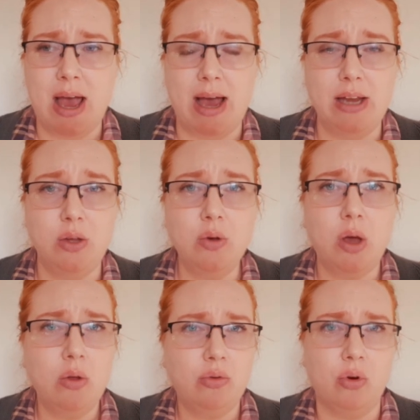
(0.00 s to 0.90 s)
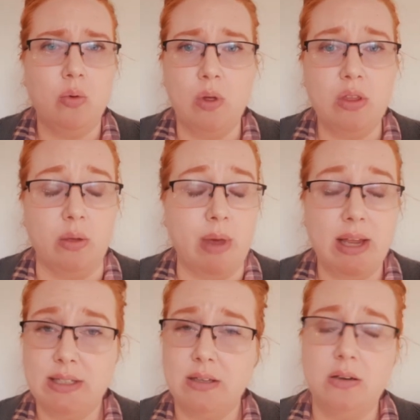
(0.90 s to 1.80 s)
And you go through it with them.
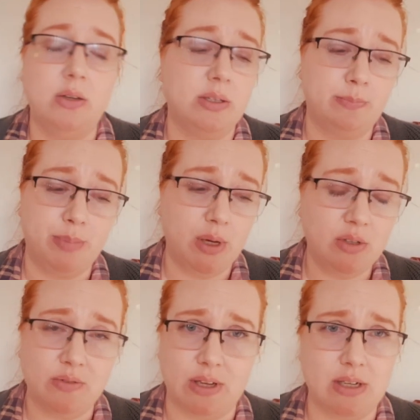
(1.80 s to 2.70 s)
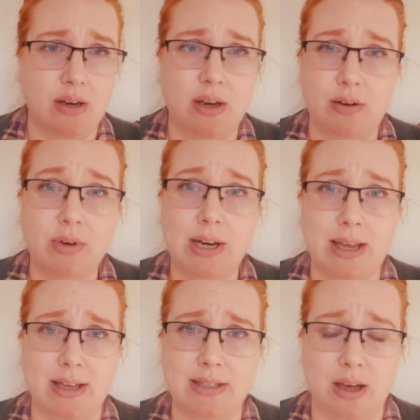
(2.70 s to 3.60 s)
It's beautifully done. It
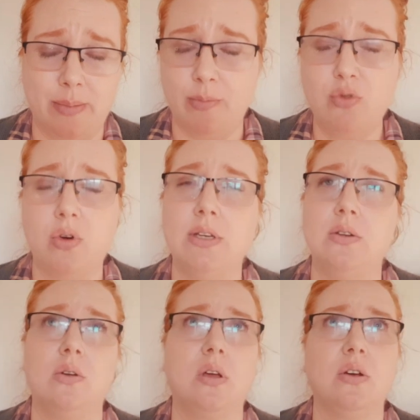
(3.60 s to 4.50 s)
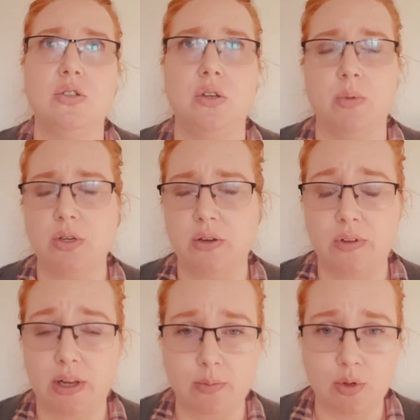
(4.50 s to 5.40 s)
really is. I mean, I'm trying to not gush too much. I
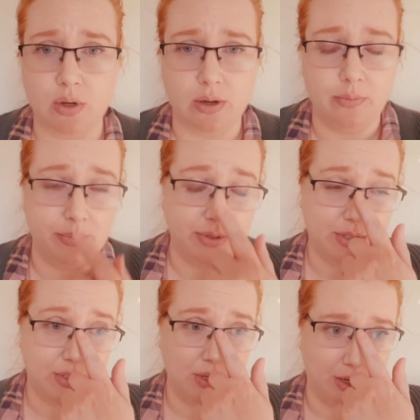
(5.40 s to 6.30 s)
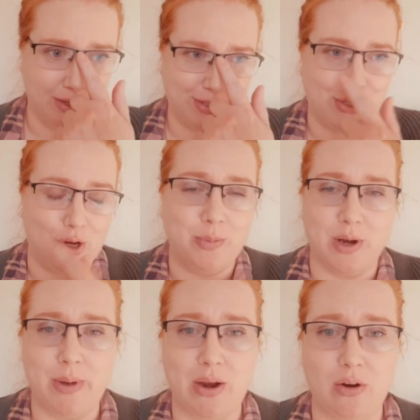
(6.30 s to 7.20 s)
feel like I'm doing a
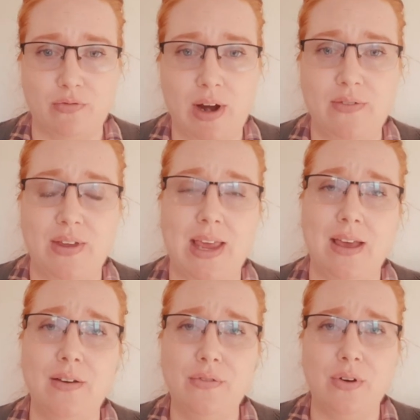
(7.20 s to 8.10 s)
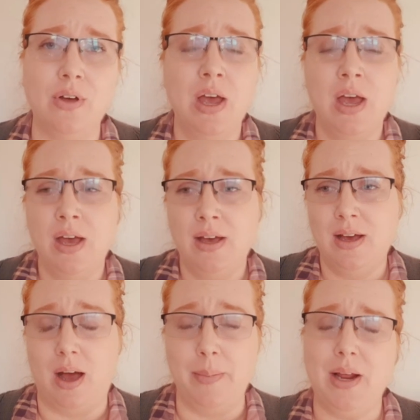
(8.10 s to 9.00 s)
stupid amount of raving here.
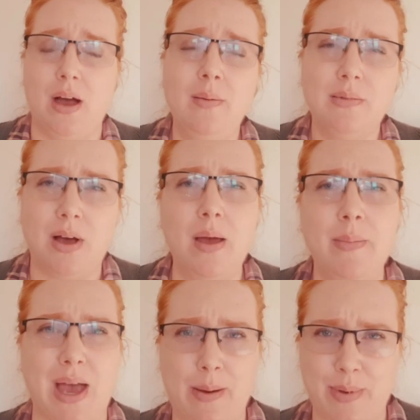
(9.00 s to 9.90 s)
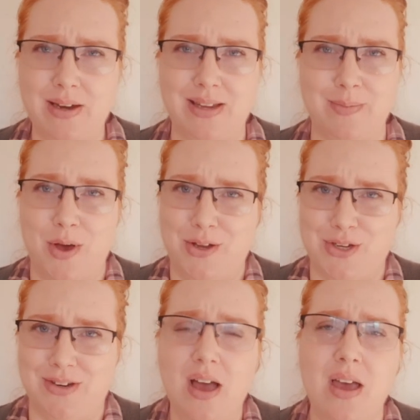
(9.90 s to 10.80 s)
I'm a happy ending
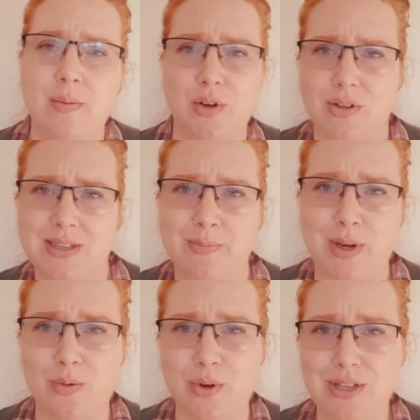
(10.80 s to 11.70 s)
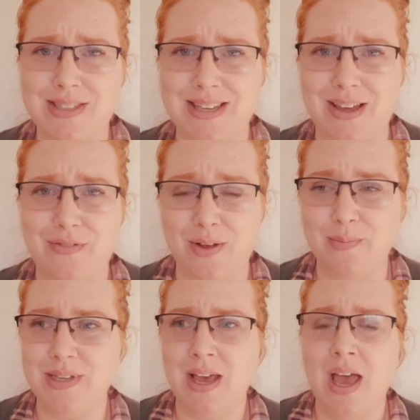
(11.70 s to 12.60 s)
merchant. I am not somebody who watches sad
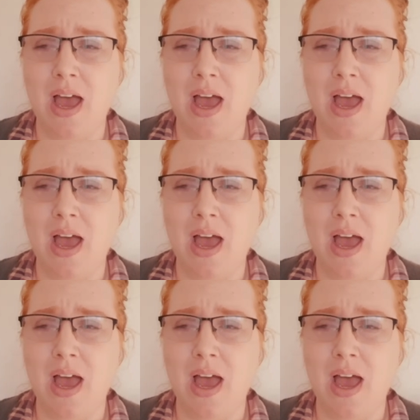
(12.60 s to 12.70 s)
films.